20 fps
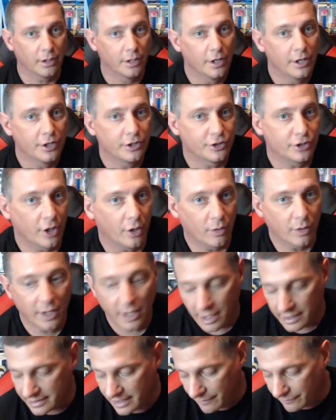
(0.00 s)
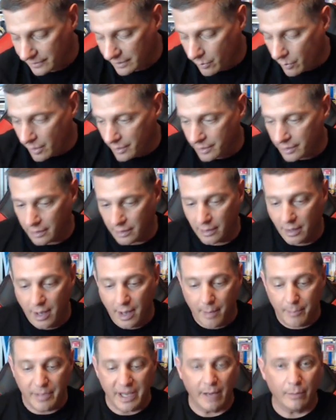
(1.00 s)
So definitely want to
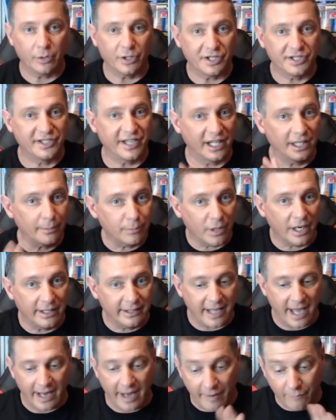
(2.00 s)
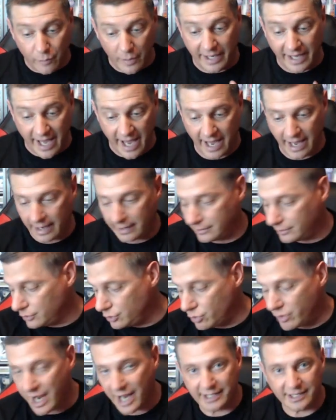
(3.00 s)
be able to celebrate that if we can. You
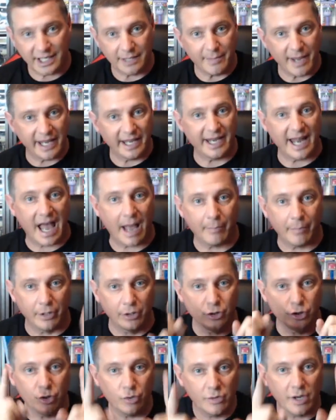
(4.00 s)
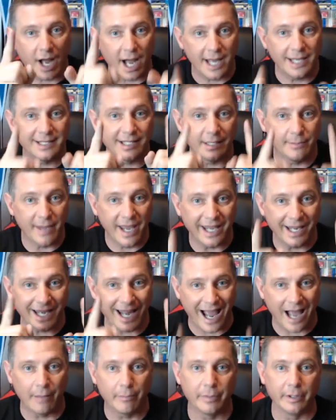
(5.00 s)
guys can make it happen. You guys can make it
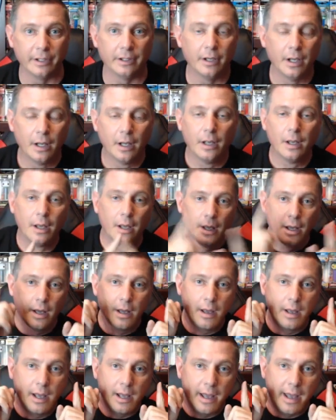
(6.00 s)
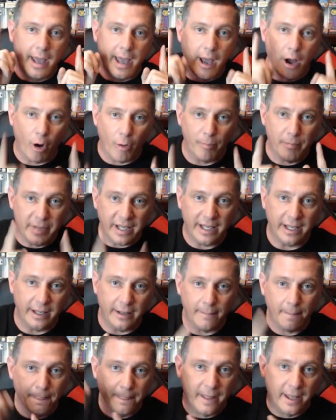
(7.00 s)
happen. Help me
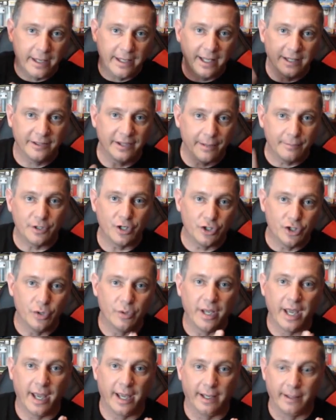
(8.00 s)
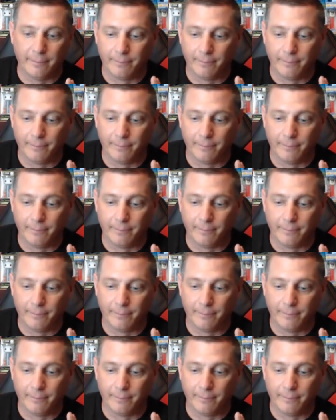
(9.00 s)
get them to 2K.